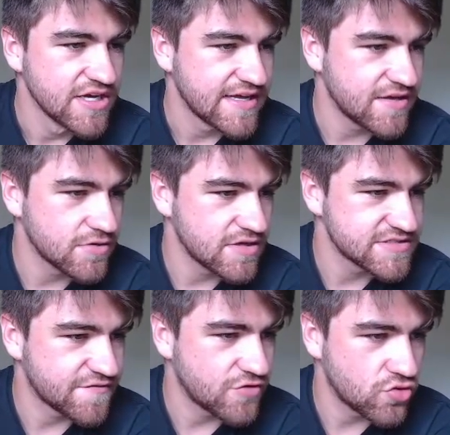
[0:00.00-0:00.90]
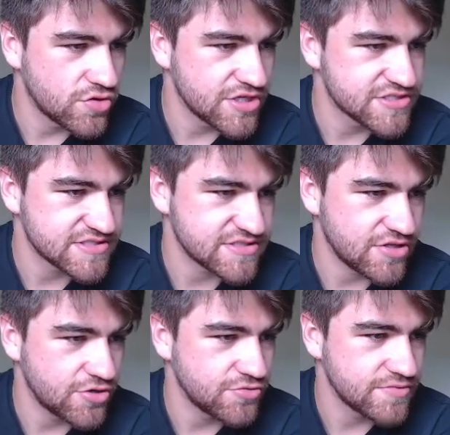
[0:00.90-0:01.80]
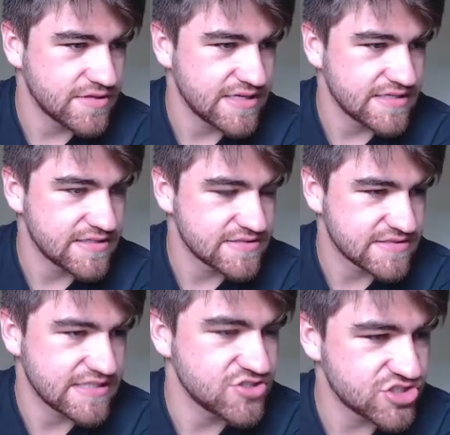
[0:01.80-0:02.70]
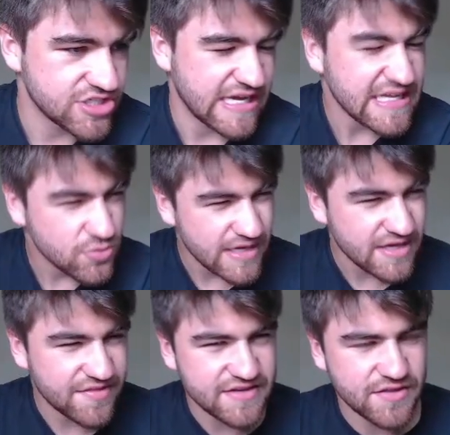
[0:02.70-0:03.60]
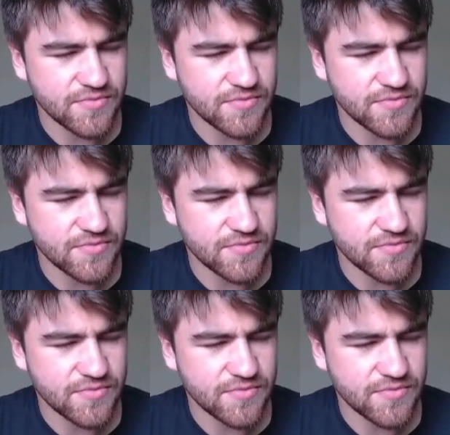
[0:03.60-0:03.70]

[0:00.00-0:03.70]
Hill is forward. Sloan is injured anyway, I think, at the